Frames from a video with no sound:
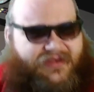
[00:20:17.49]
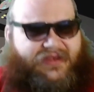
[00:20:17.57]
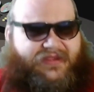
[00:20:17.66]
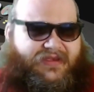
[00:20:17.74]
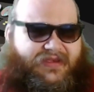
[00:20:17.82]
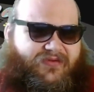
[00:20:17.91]

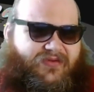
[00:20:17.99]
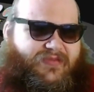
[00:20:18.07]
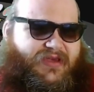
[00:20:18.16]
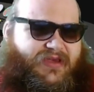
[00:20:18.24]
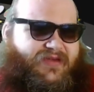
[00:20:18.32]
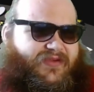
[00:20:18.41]
I think we
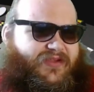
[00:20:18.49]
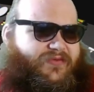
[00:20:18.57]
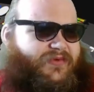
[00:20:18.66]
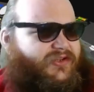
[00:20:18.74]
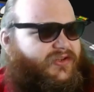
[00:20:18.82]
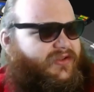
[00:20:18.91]
may have
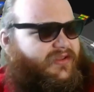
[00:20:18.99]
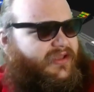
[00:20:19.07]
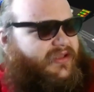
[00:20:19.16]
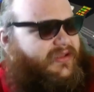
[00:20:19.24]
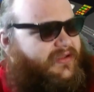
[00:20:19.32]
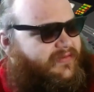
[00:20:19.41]
switched
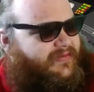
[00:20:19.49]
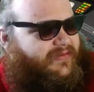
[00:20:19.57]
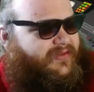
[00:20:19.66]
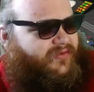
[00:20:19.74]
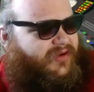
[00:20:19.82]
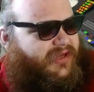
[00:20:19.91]
the
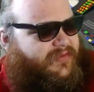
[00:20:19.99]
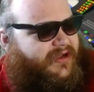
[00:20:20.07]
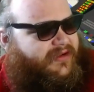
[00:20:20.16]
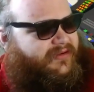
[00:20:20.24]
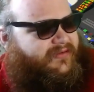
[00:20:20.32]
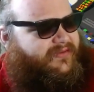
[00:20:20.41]
3D
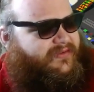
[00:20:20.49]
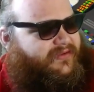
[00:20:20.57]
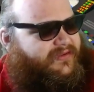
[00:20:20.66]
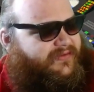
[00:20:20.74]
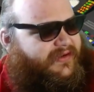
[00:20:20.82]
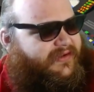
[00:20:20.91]
model for the
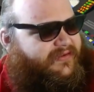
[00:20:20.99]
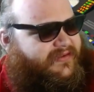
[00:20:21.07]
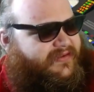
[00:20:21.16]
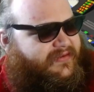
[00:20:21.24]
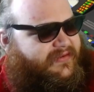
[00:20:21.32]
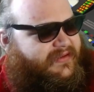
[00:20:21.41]
Cerritos.